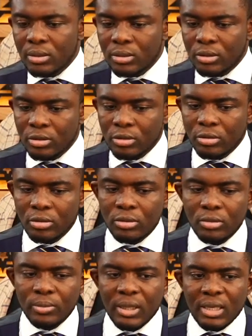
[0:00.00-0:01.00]
it should
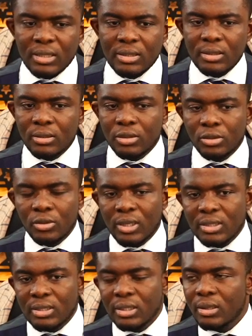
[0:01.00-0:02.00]
not
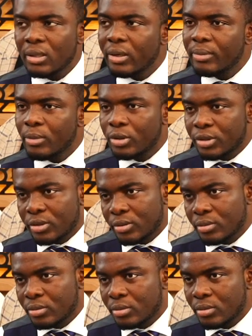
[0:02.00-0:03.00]
exceed 3 months.
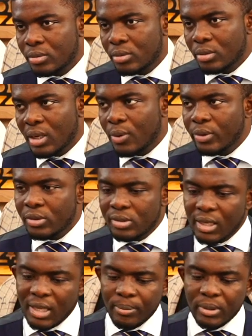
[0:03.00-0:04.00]
Like when you
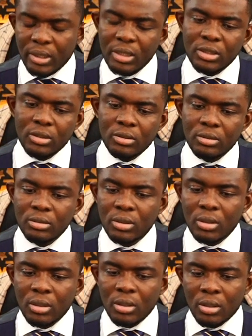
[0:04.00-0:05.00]
start the application
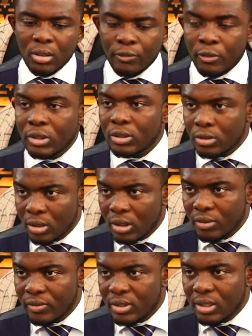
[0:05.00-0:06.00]
for the
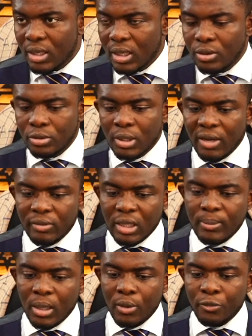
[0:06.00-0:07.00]
Turkey visa, at least you should have it at
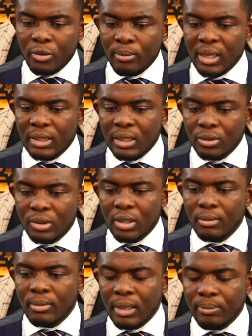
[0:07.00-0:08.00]
the back of your mind that,
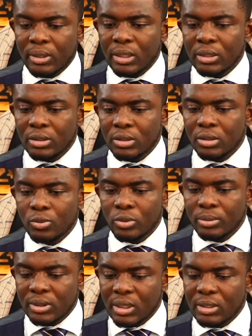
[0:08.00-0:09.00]
okay, my application
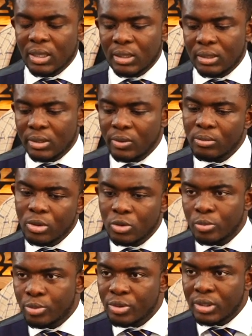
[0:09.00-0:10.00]
will take at the 3 months
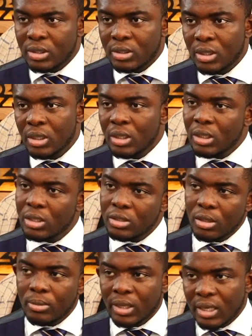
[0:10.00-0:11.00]
to process. In
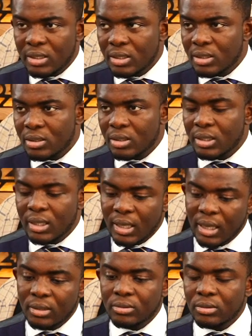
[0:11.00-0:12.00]
some cases, it
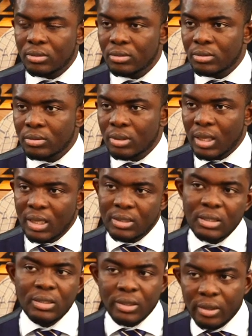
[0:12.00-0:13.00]
can
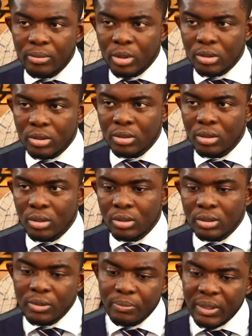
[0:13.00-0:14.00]
exceed 3 months,
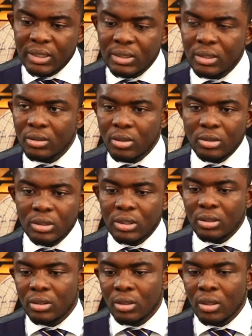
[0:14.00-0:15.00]
depending on
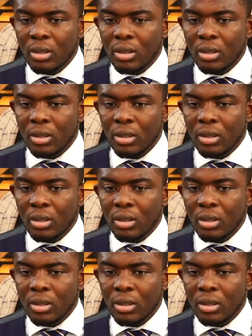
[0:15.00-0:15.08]
the